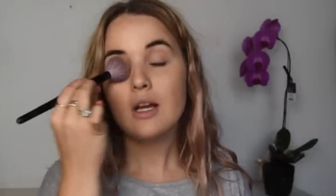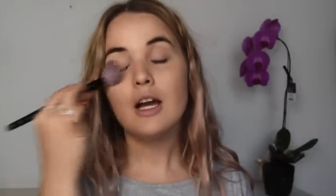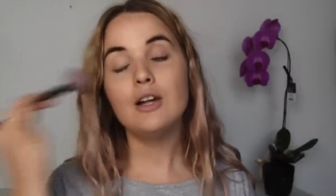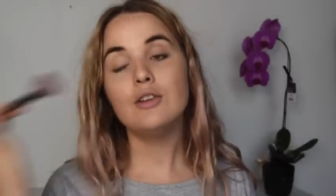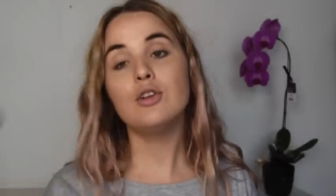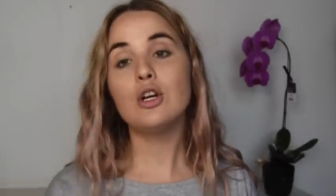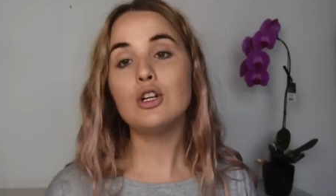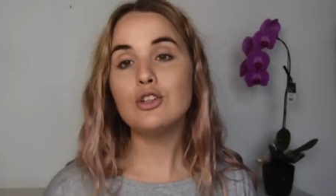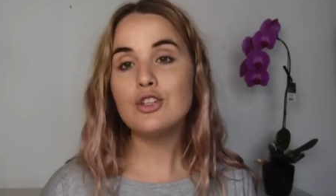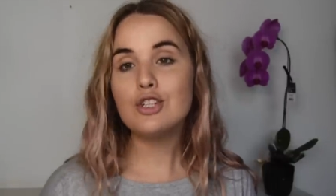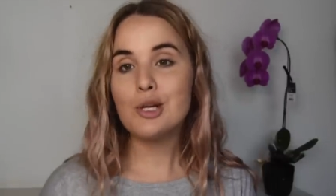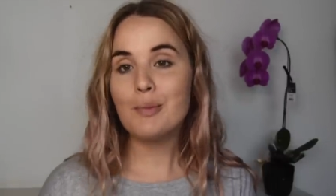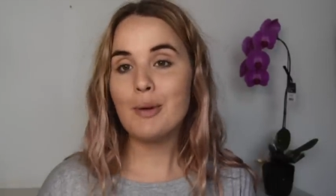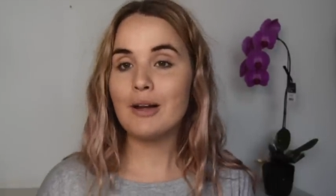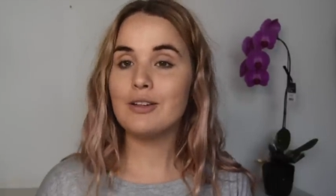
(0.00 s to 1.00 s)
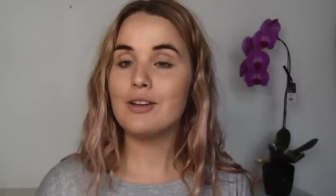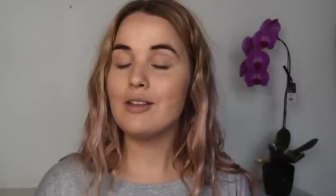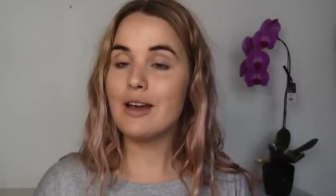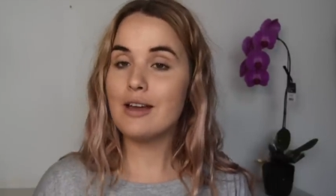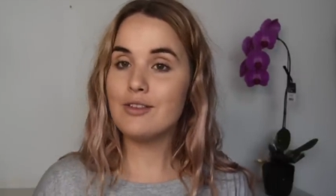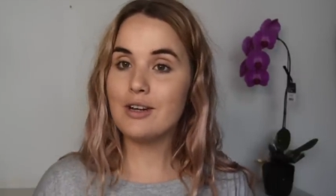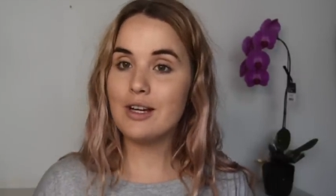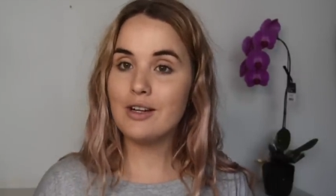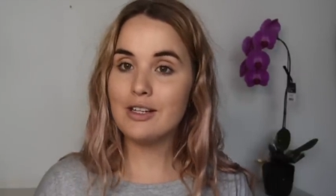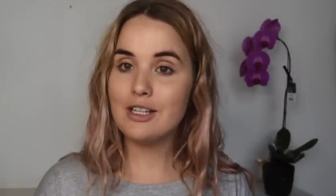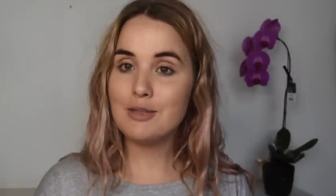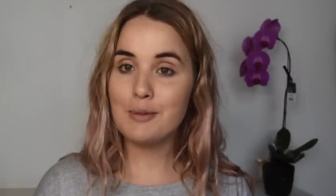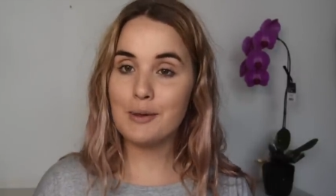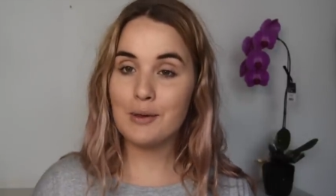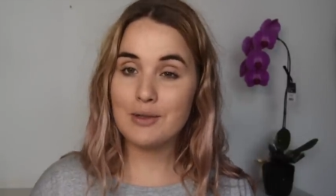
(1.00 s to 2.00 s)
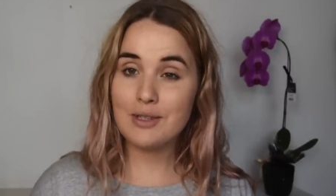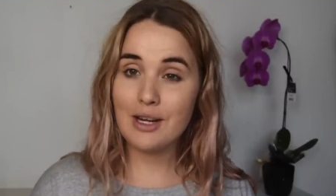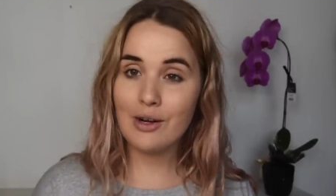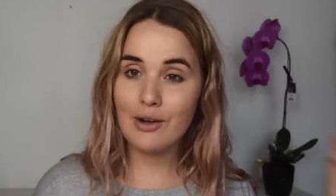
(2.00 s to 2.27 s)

I don't usually powder the other areas because they